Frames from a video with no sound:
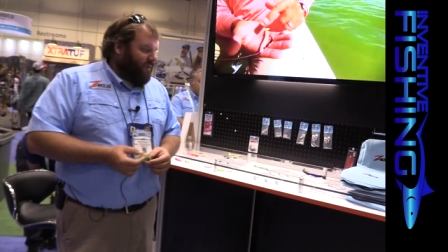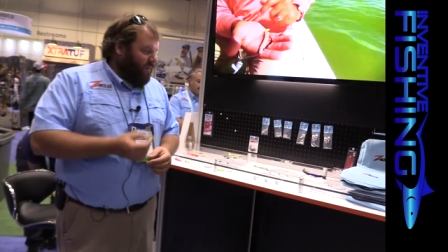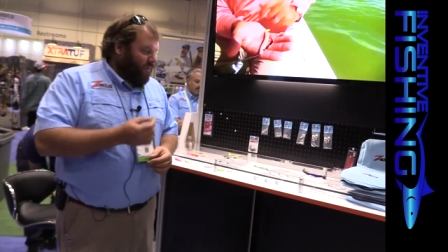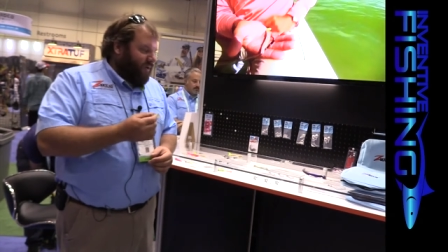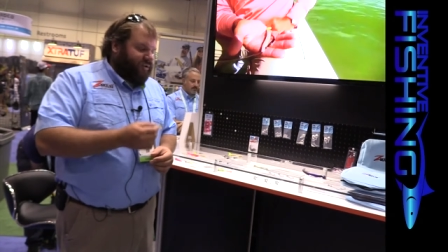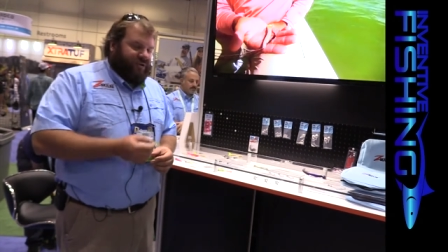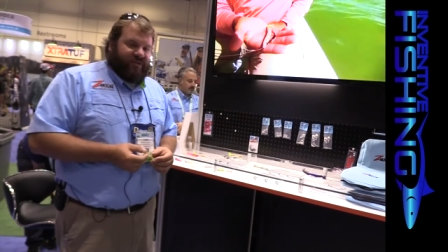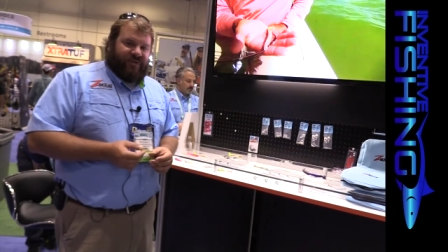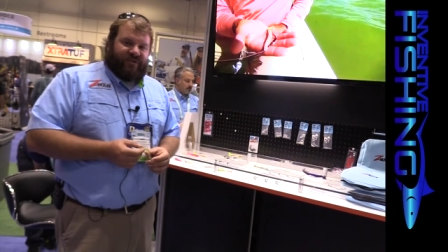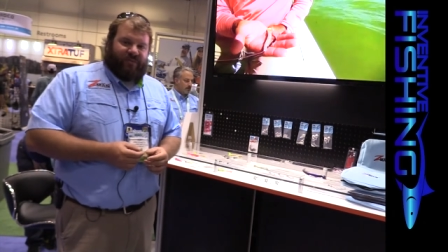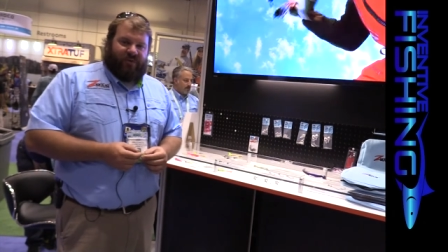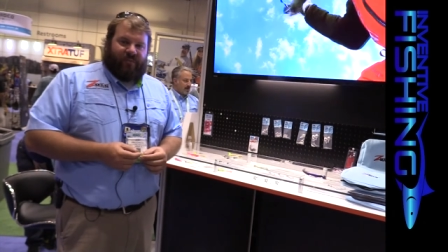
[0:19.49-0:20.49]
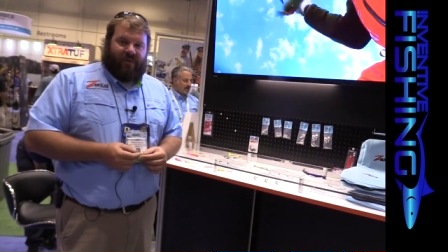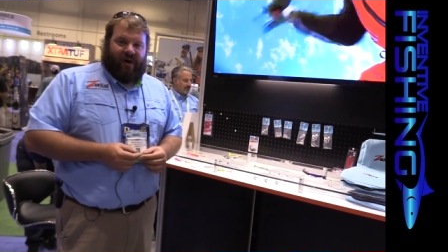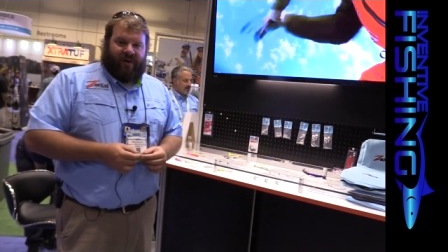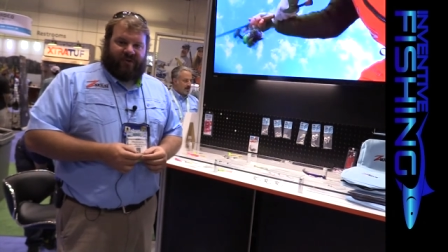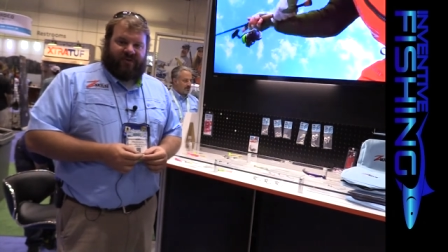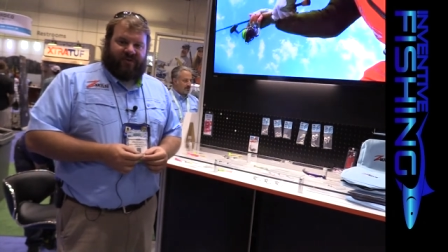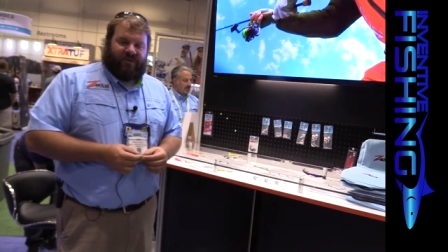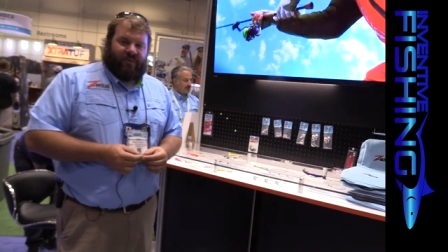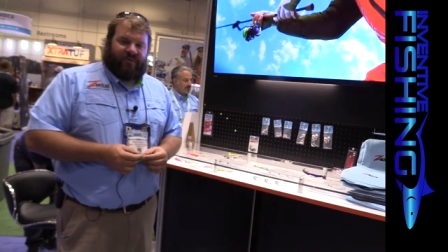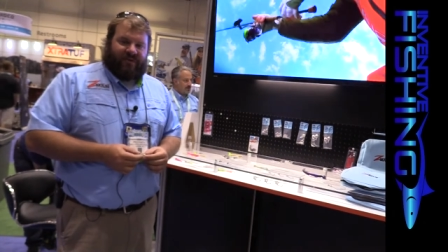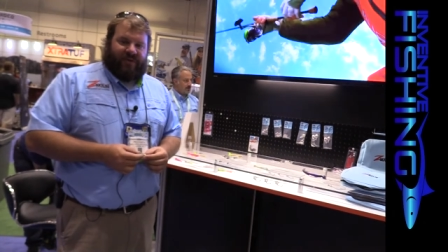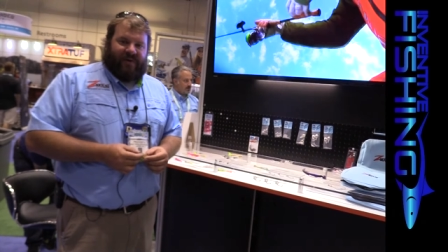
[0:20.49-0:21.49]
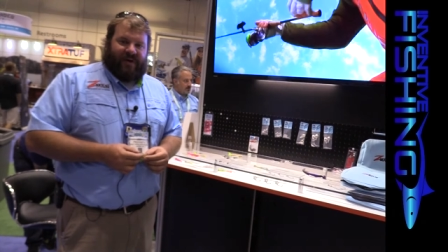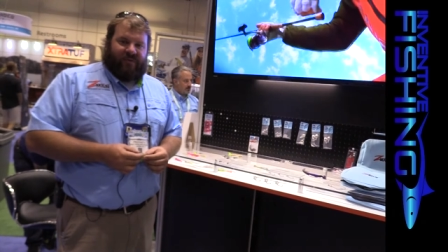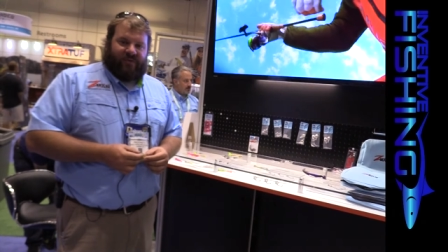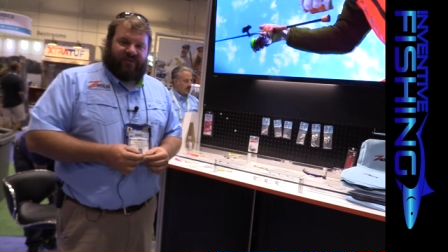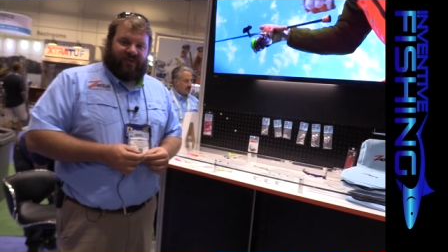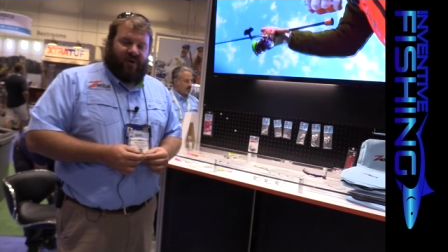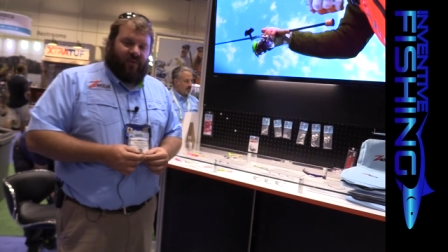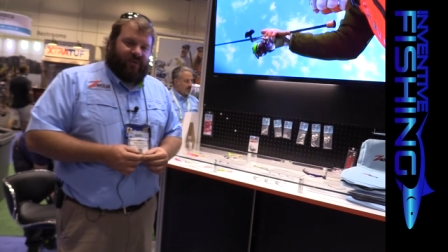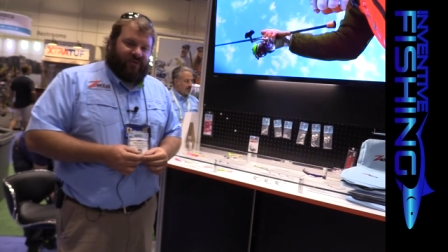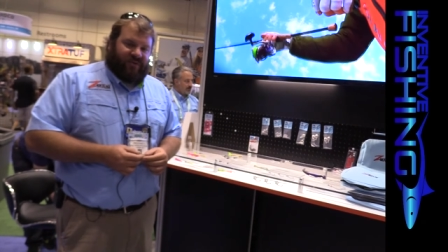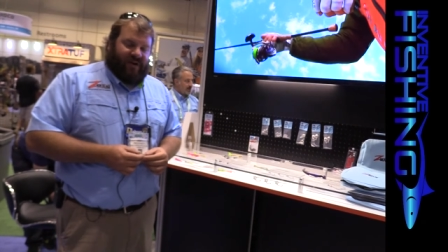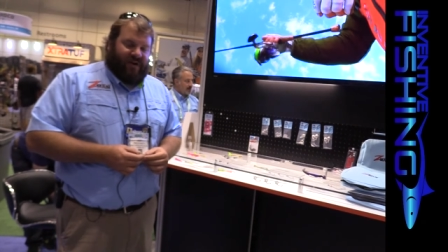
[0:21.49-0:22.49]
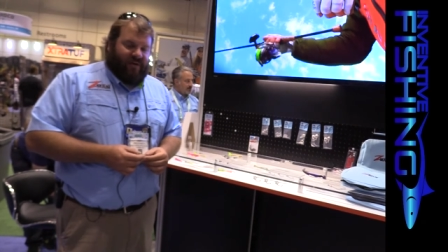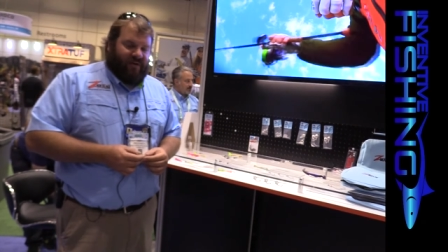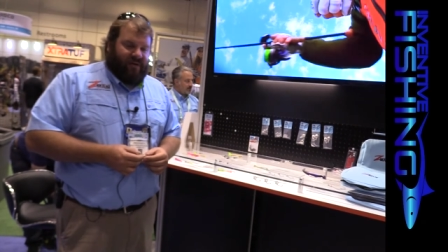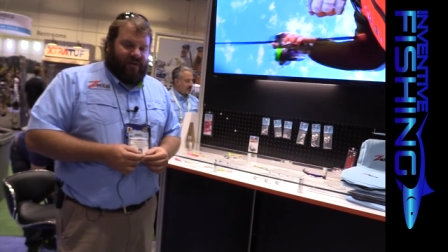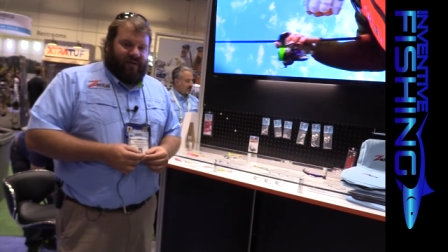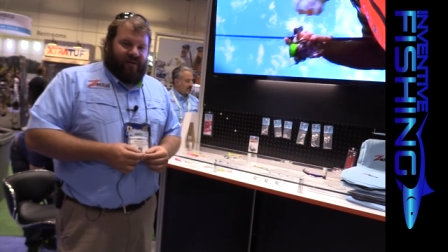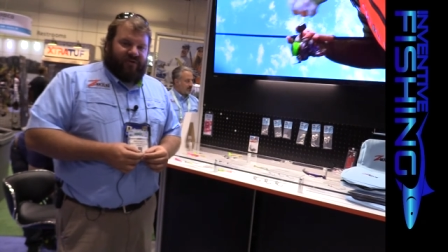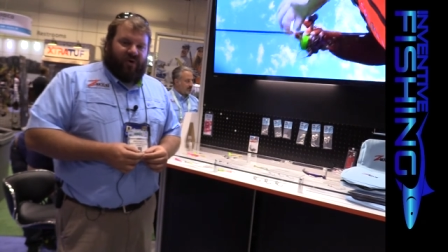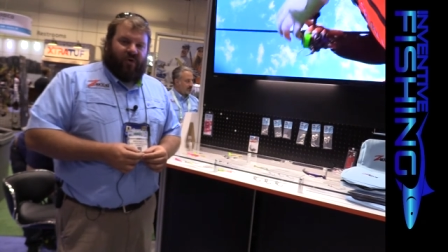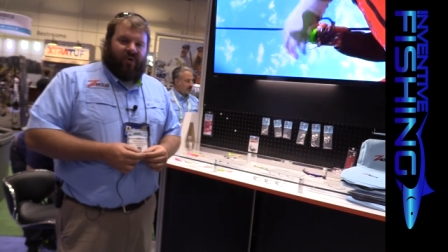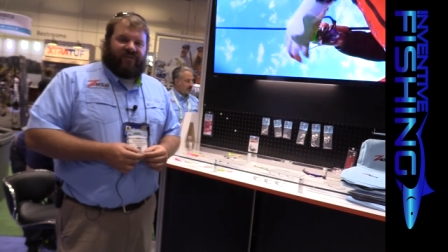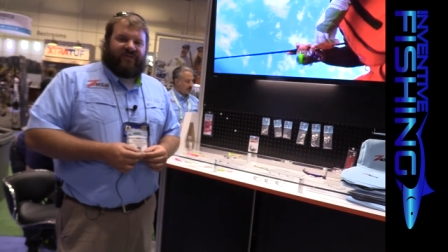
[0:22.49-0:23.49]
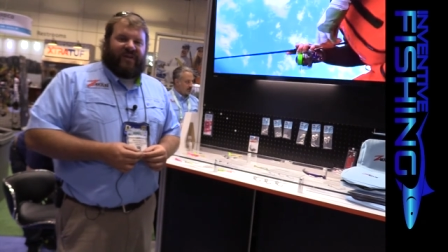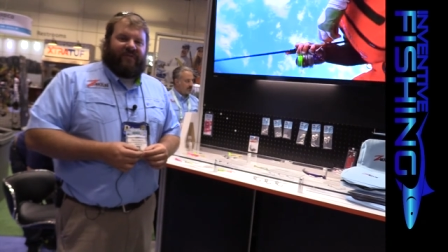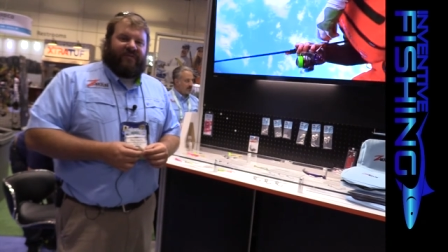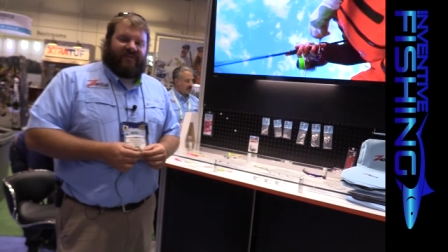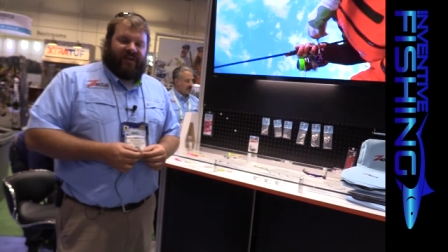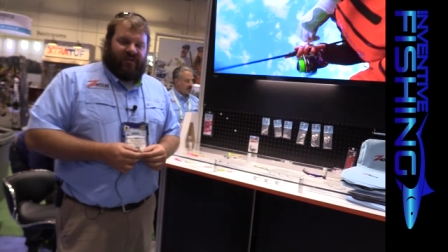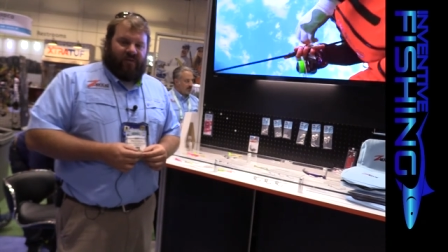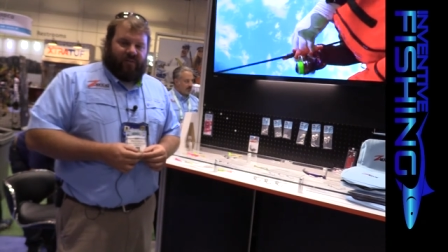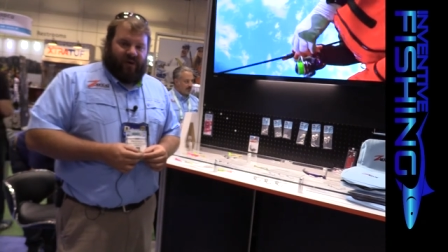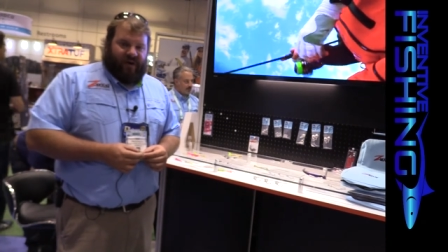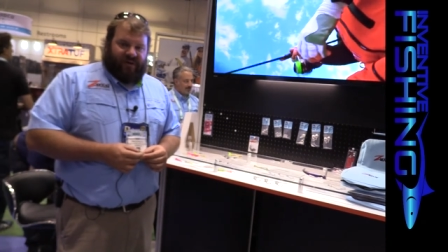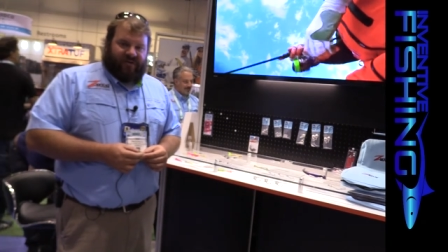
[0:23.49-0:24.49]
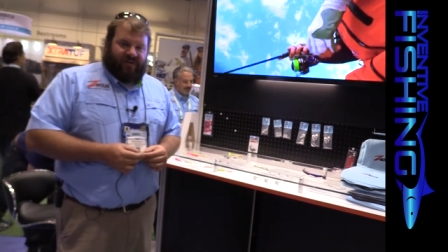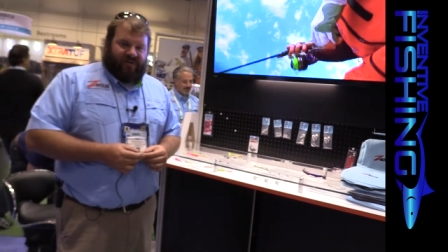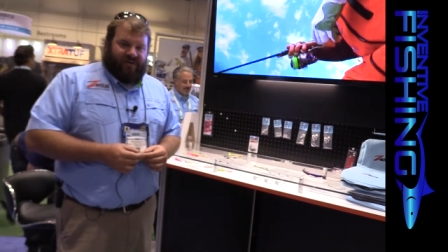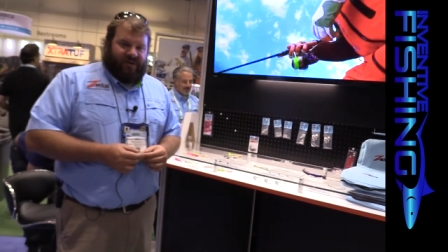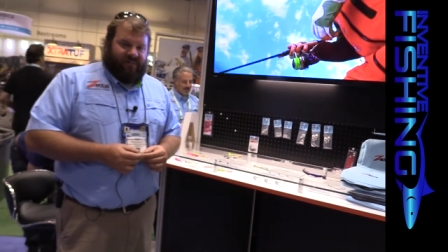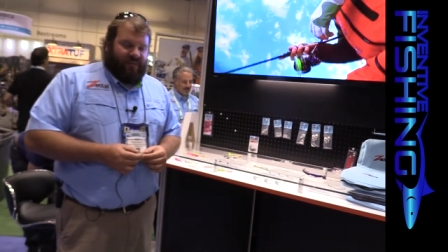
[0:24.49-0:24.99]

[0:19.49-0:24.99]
We're introducing some new products this year with Z-Man on the saltwater side total of 17 new products this year.